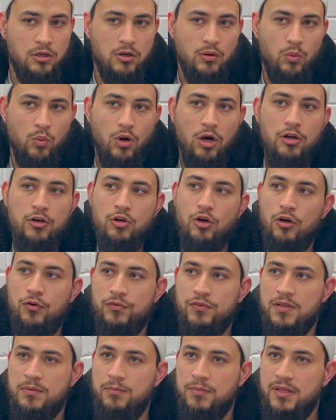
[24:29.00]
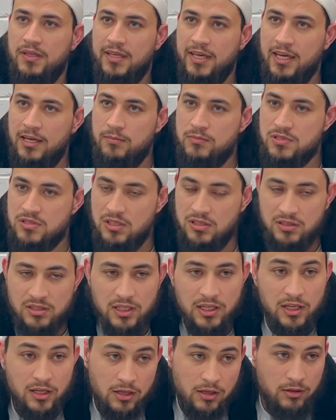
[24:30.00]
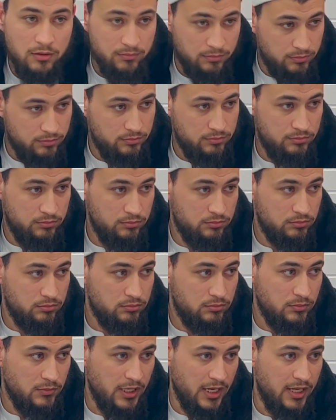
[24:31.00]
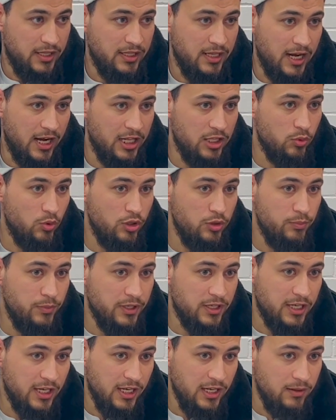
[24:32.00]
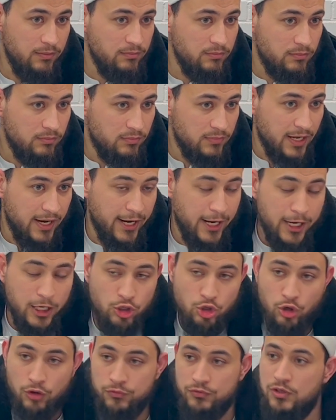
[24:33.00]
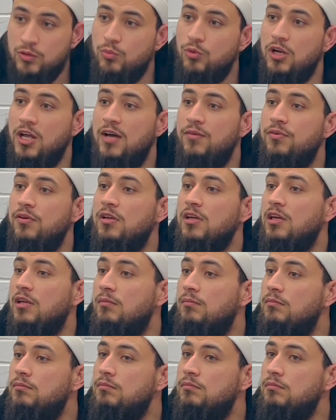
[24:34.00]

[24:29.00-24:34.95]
One of them became Siddiq and the other one became the head of the Munafiqeen.